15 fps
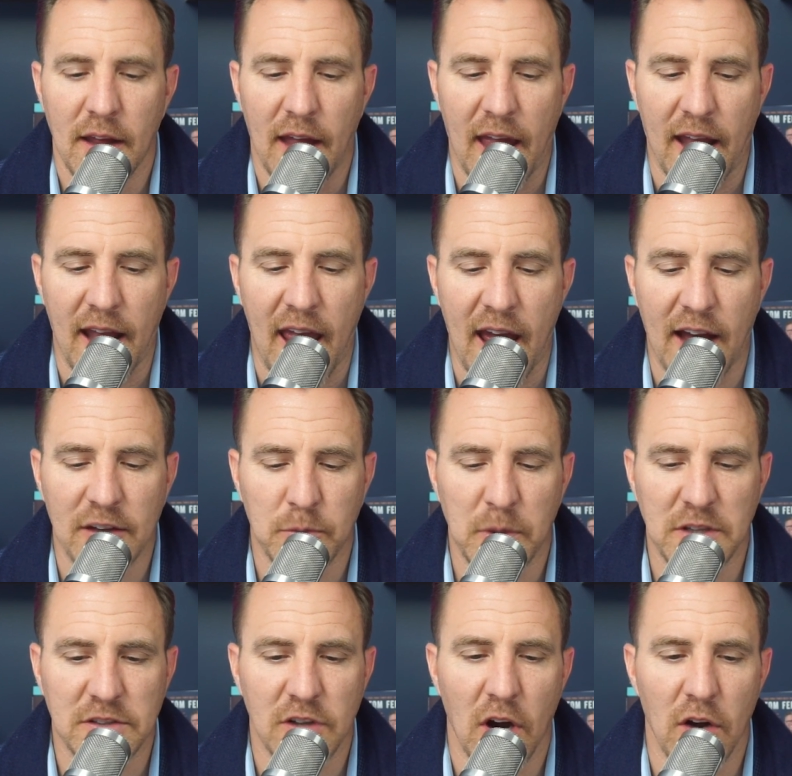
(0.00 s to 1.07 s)
And as
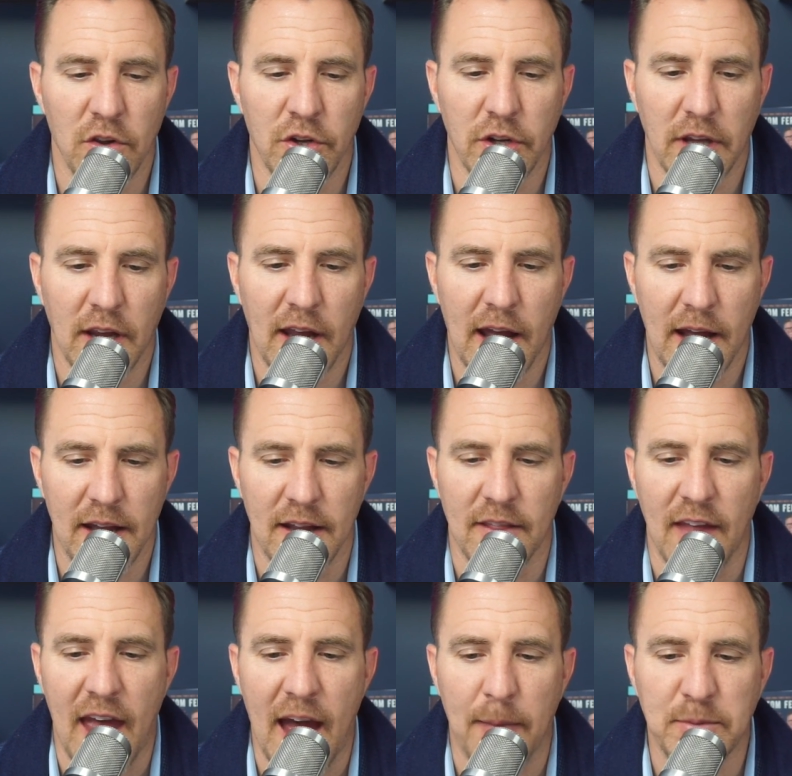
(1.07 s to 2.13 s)
we start looking at, in
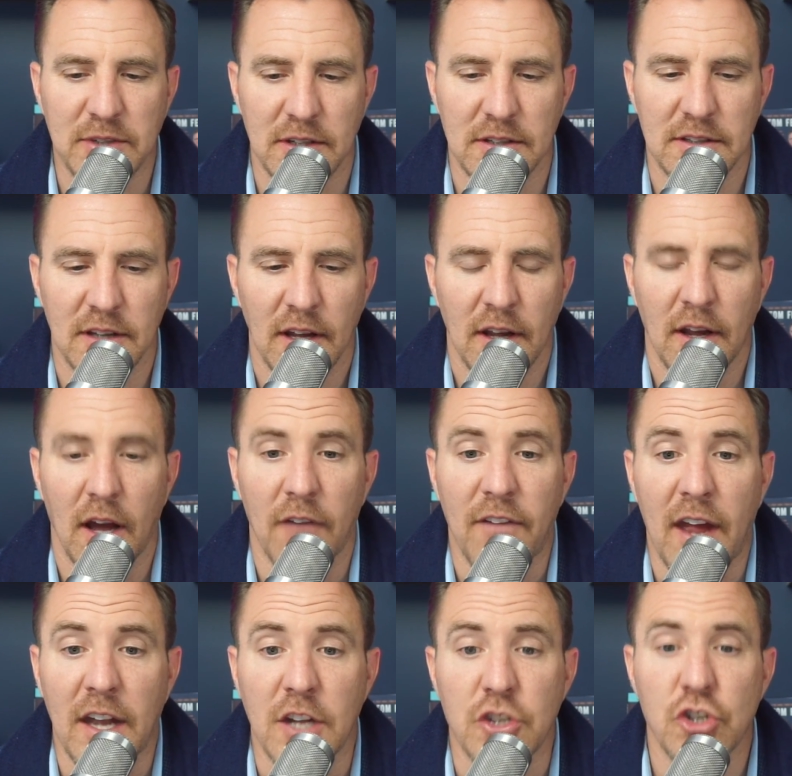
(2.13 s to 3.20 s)
the absence of
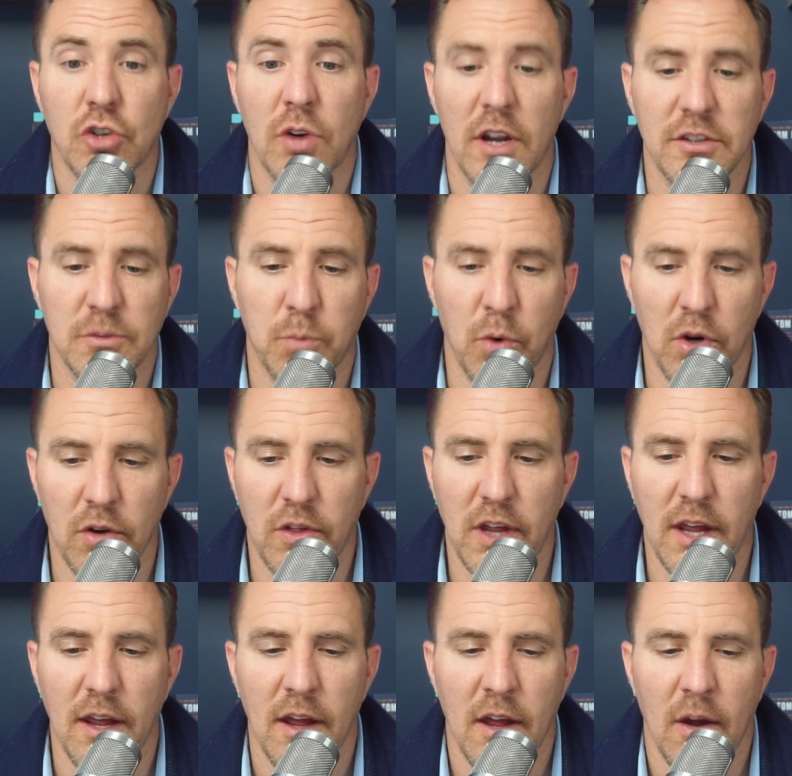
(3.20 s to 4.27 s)
any
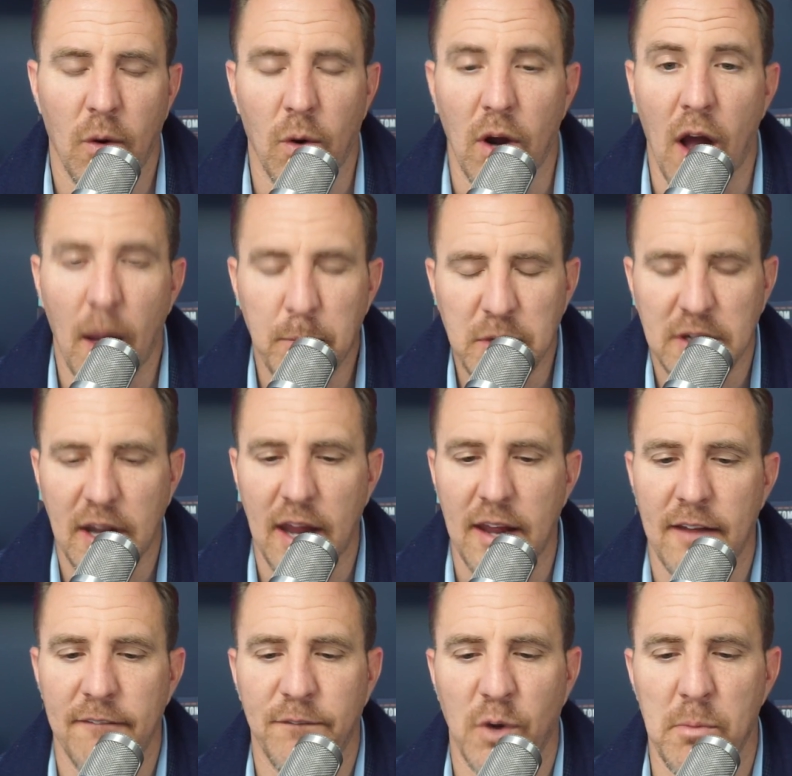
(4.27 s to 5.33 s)
trustworthy or up-to-date
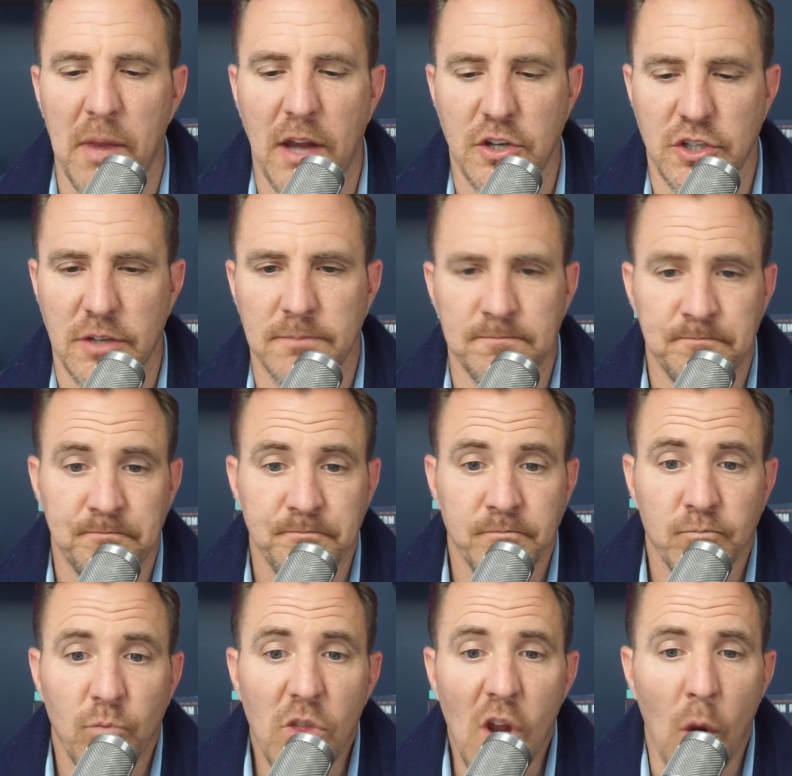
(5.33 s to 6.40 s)
information,
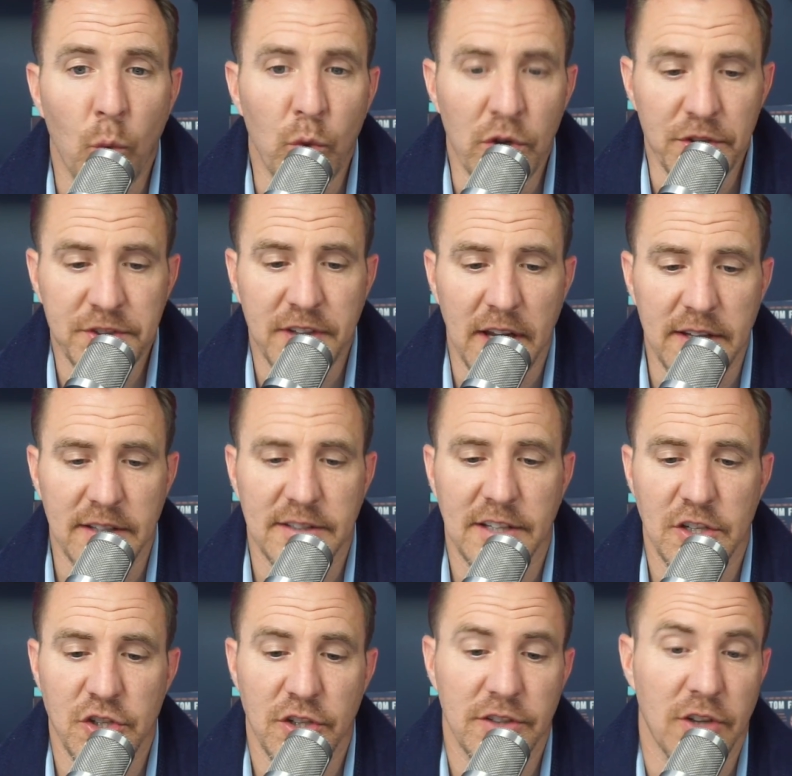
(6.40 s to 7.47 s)
real estate
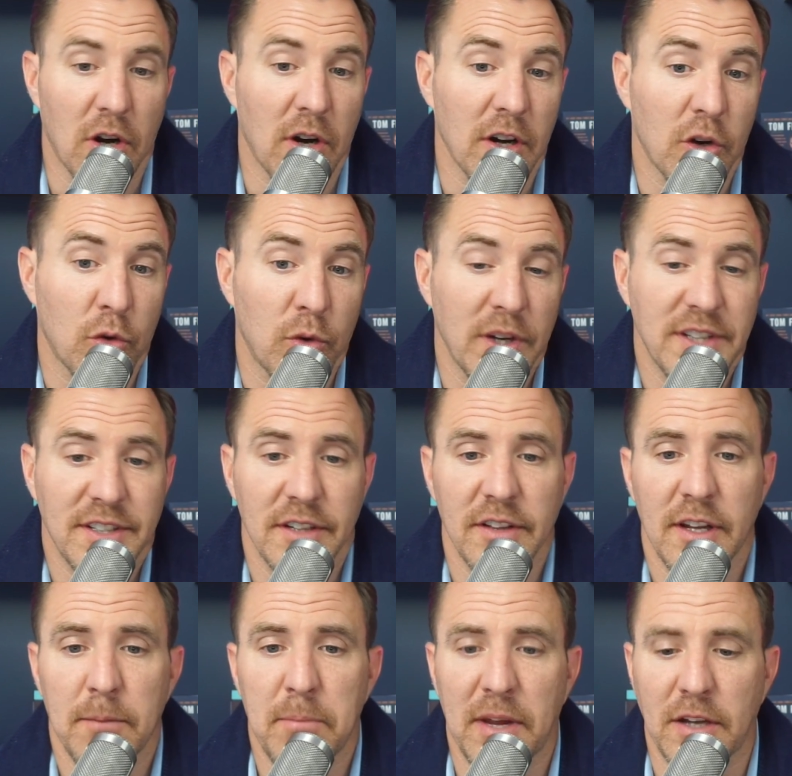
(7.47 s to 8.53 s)
decisions are
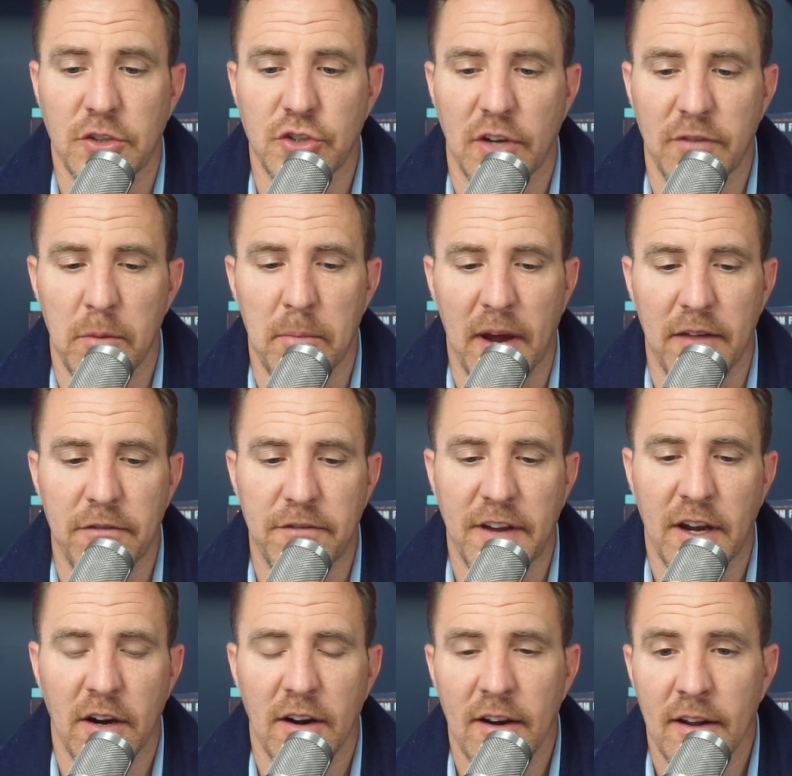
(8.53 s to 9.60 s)
increasingly being driven by
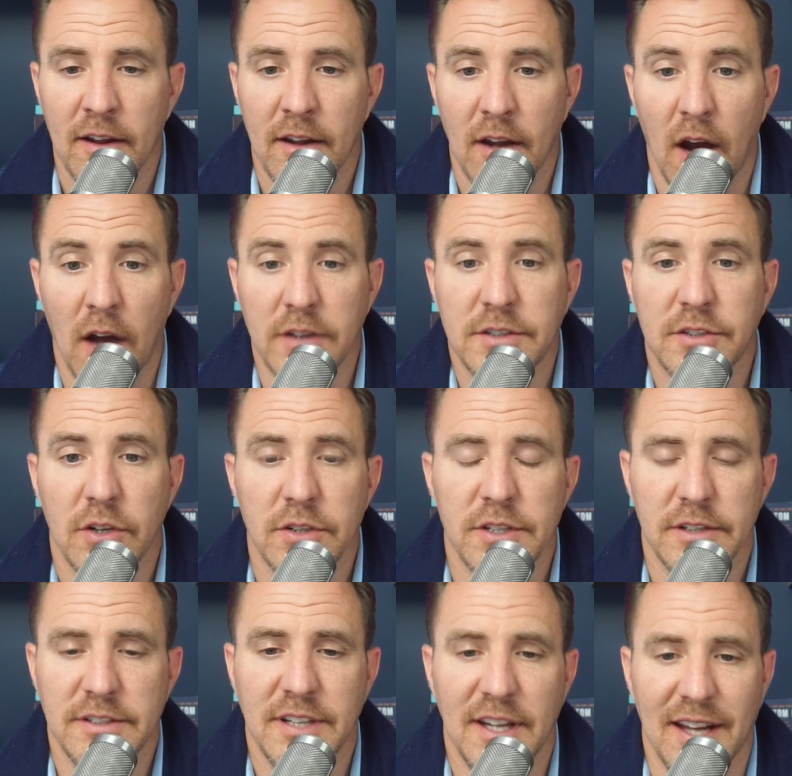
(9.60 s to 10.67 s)
fear,
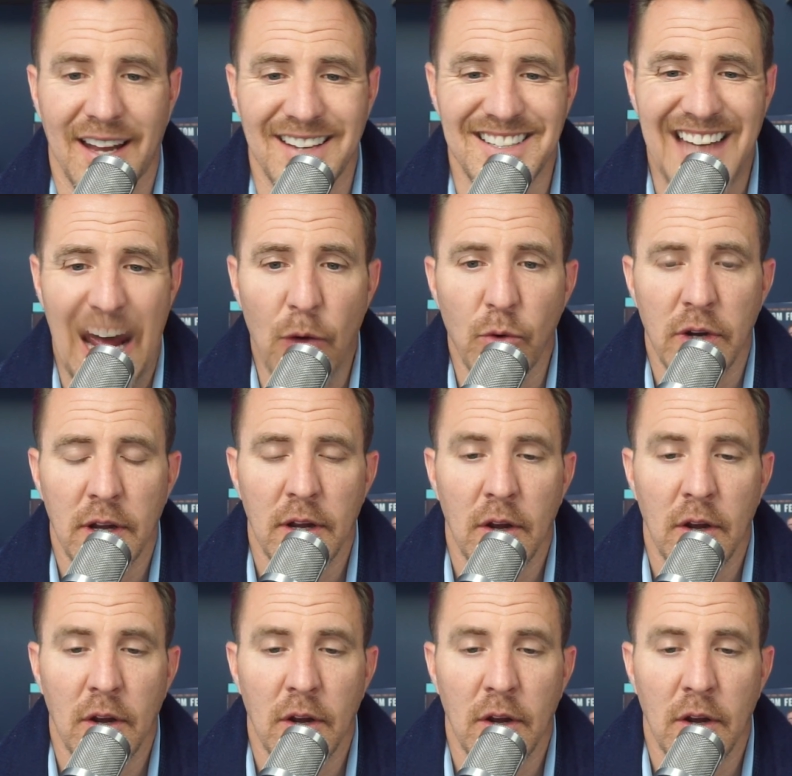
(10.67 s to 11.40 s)
uncertainty, and doubt,